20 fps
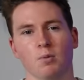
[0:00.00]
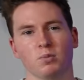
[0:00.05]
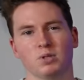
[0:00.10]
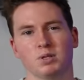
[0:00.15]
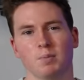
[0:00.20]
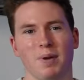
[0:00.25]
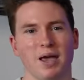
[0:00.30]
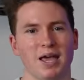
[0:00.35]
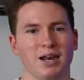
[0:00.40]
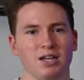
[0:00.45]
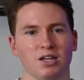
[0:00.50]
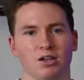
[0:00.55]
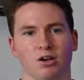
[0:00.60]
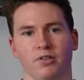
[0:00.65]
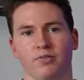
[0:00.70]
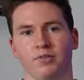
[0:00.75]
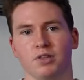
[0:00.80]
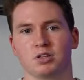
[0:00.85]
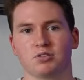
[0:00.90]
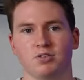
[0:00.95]
depending
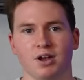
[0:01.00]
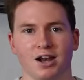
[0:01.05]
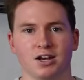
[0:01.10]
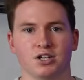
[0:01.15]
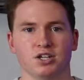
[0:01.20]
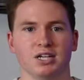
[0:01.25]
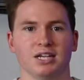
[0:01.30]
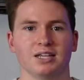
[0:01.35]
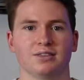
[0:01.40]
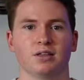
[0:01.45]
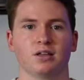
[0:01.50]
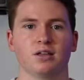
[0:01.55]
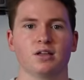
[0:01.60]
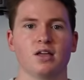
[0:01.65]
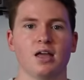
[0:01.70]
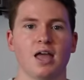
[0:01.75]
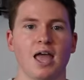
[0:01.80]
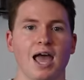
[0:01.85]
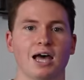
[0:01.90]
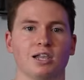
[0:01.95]
on the strategy and
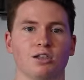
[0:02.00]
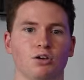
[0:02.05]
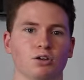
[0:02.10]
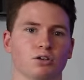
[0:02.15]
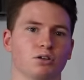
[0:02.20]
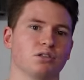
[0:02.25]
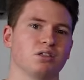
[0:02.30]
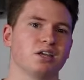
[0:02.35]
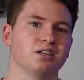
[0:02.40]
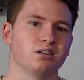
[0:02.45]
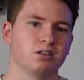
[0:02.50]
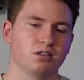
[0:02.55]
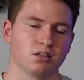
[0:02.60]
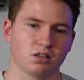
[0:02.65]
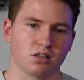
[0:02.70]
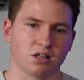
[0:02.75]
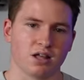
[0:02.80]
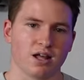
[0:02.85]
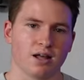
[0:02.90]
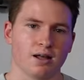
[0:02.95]
how long your
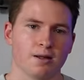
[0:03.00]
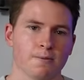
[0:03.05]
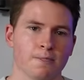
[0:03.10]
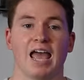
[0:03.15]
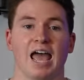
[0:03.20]
sentences are.